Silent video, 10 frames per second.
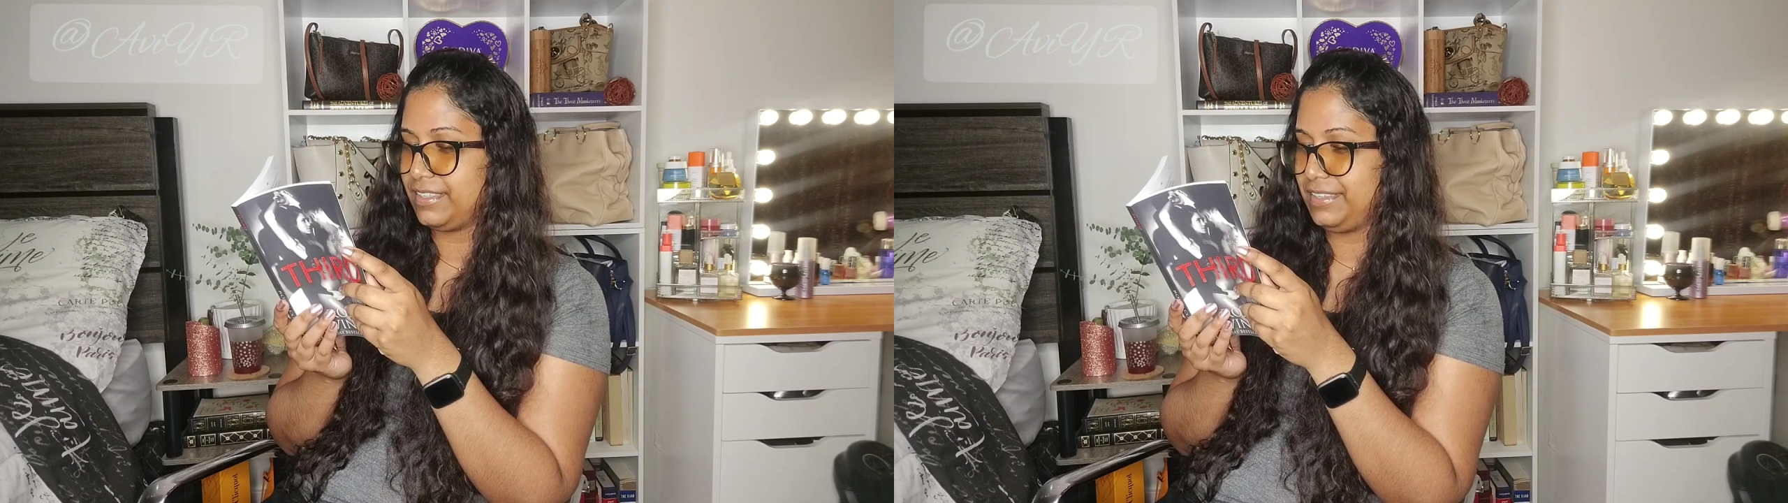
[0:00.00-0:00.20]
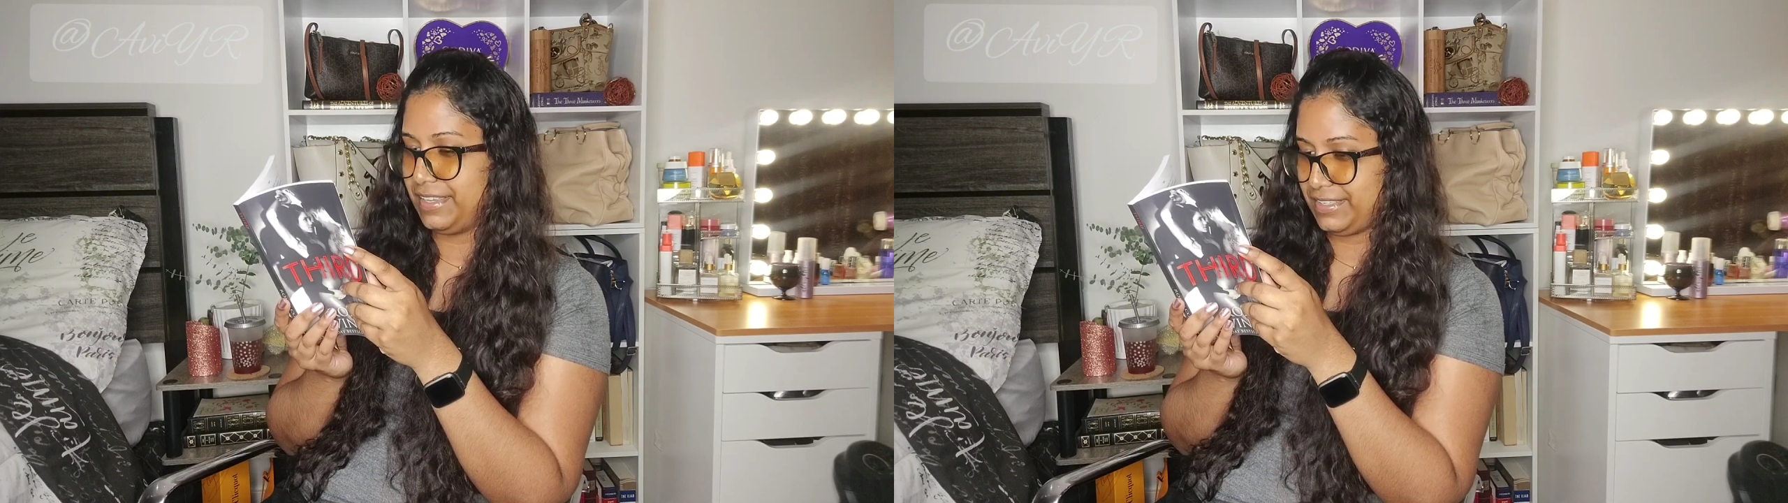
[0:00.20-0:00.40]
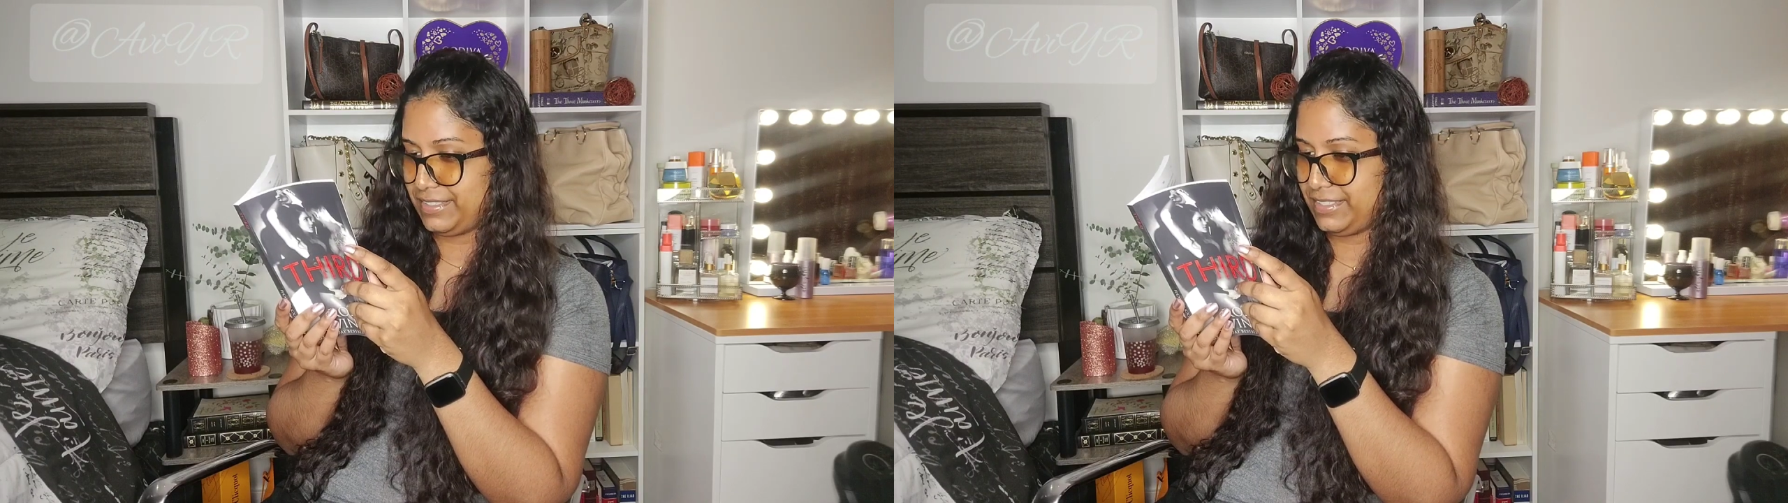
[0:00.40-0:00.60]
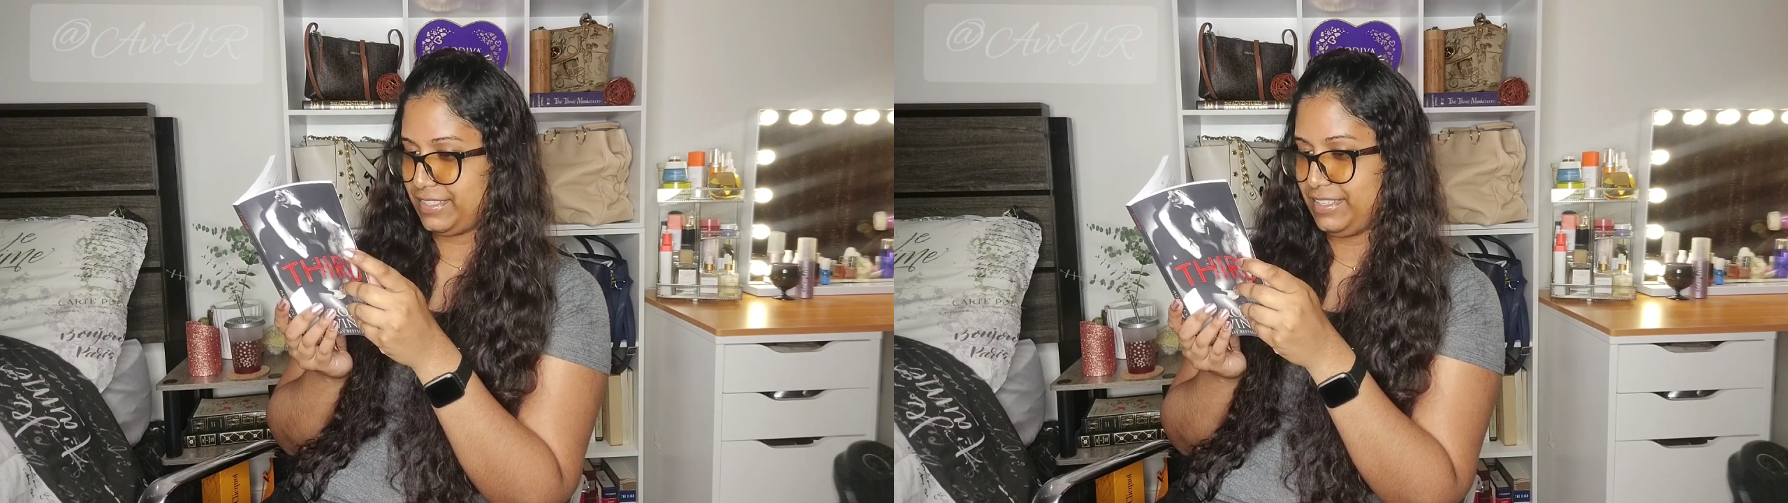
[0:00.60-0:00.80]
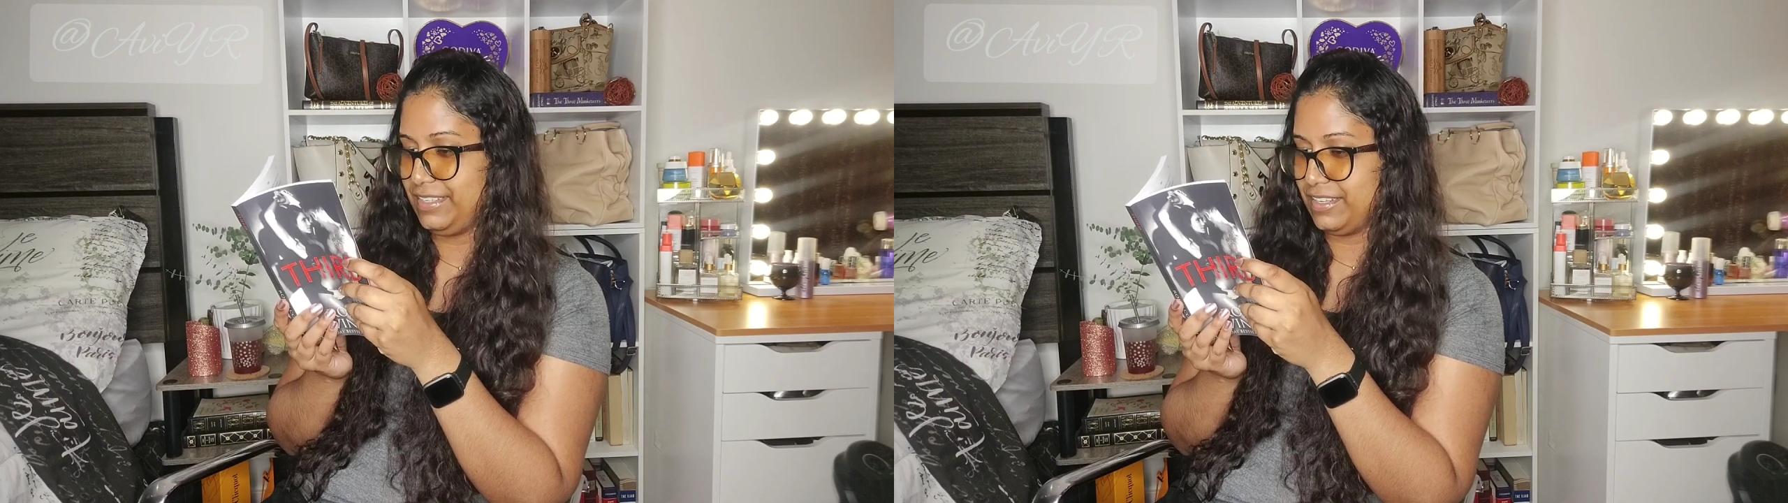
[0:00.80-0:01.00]
Yes,
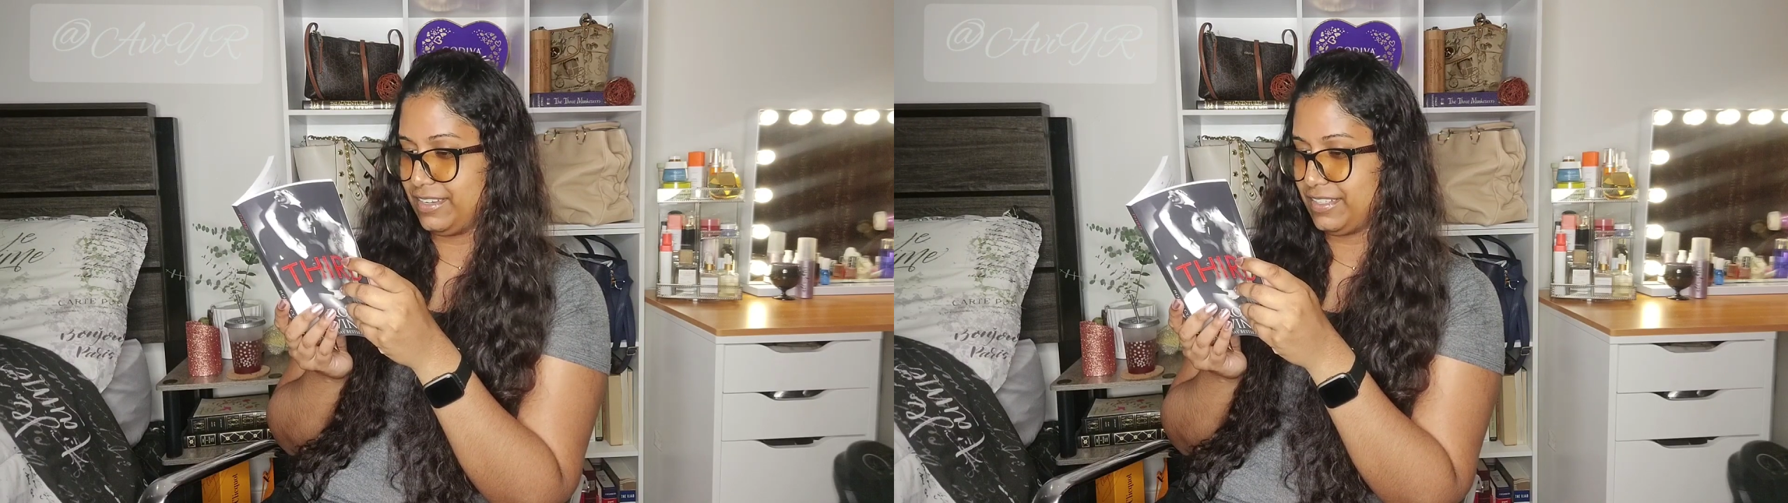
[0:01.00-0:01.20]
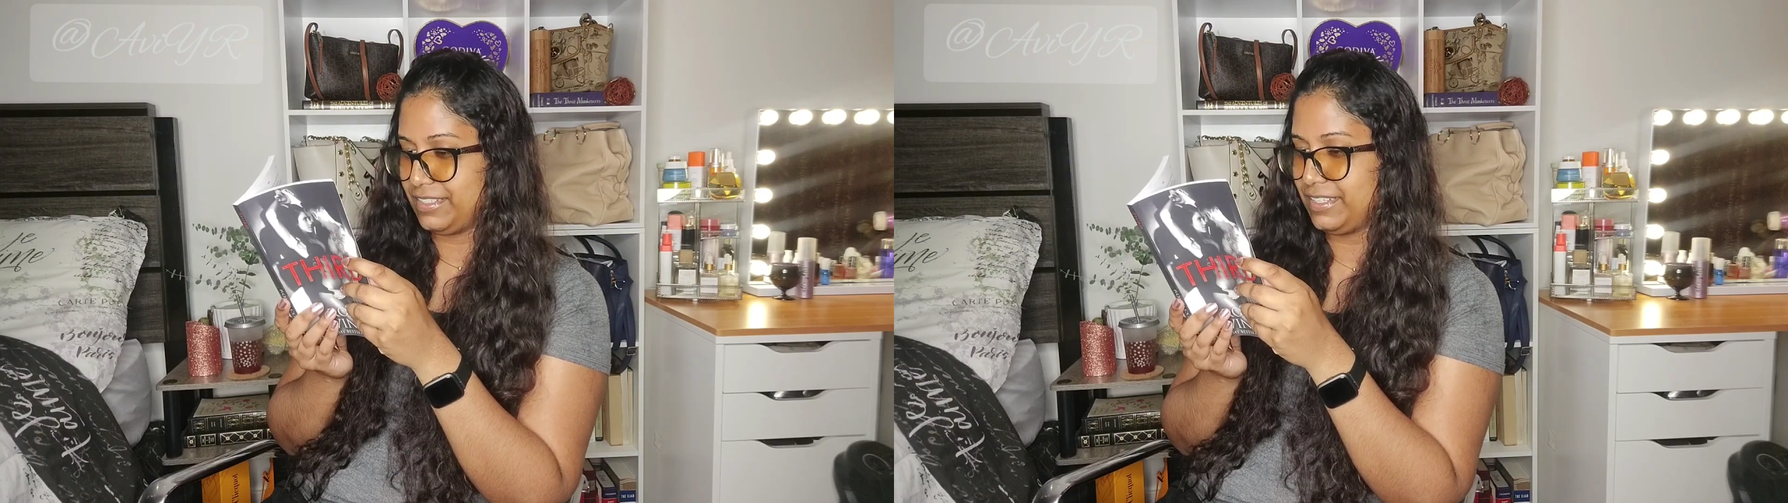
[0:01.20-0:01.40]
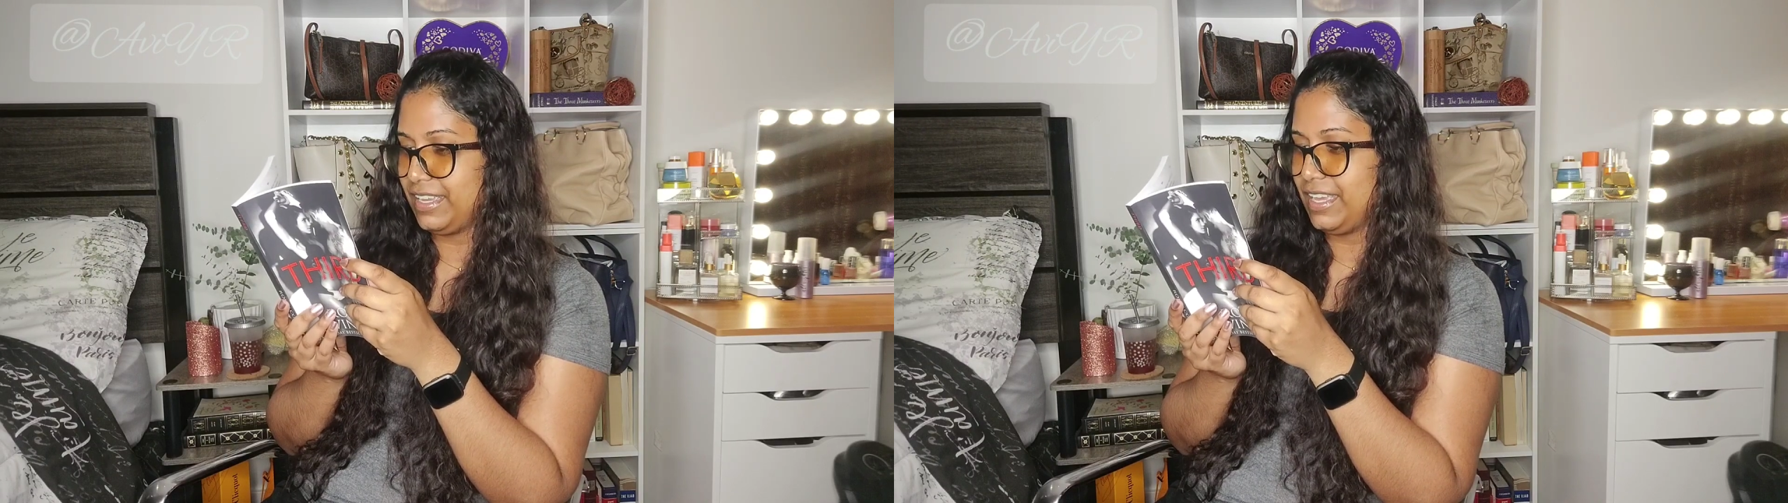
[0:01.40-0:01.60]
he nodded.